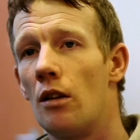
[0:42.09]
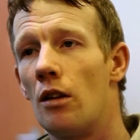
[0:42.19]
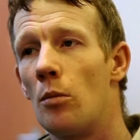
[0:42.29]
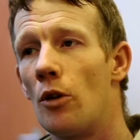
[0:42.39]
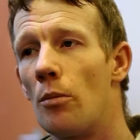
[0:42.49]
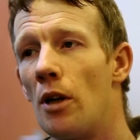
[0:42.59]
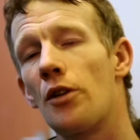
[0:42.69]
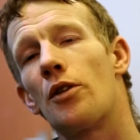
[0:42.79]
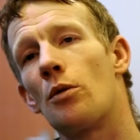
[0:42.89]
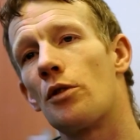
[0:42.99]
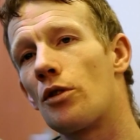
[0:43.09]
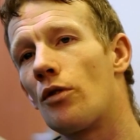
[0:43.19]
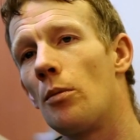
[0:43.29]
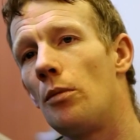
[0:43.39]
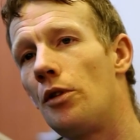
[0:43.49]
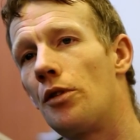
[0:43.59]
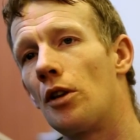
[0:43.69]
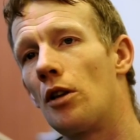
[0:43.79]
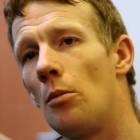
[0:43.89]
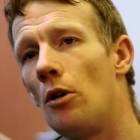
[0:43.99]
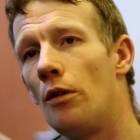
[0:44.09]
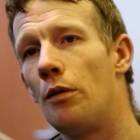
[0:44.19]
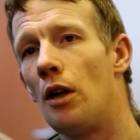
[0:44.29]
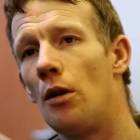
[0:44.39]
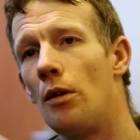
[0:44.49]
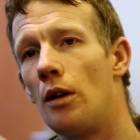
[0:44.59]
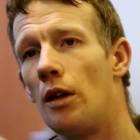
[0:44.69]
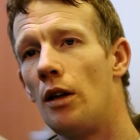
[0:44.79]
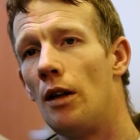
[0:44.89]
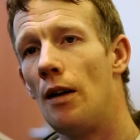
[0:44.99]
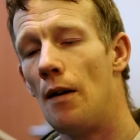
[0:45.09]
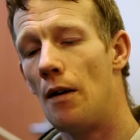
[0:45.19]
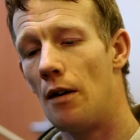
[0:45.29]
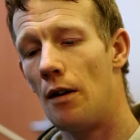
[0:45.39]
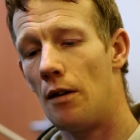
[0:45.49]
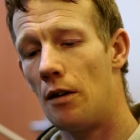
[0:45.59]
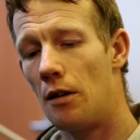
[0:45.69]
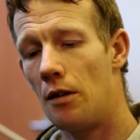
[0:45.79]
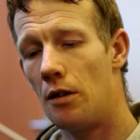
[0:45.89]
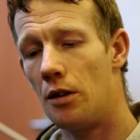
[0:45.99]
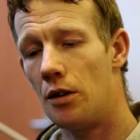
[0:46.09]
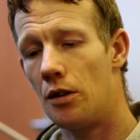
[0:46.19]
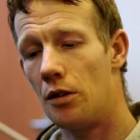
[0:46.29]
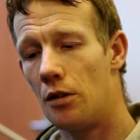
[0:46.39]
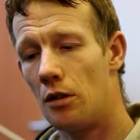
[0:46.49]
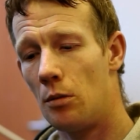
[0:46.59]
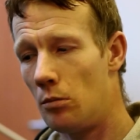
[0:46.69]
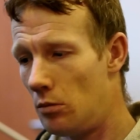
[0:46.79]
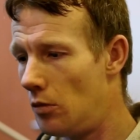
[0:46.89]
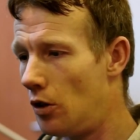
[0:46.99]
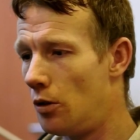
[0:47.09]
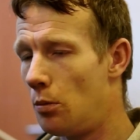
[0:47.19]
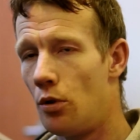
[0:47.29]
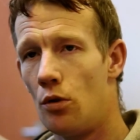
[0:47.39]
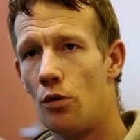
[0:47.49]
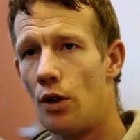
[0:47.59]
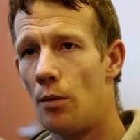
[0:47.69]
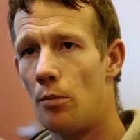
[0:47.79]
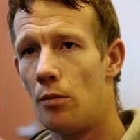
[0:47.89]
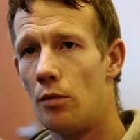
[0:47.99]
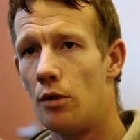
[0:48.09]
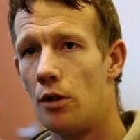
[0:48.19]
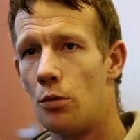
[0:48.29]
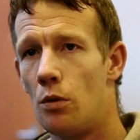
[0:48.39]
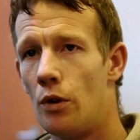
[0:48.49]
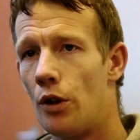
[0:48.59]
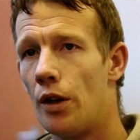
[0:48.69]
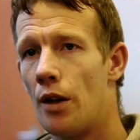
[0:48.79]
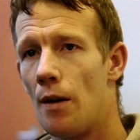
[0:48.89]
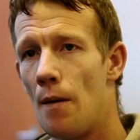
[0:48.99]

I'm on a methadone script to come off heroin, and I'm on a programme and it's working.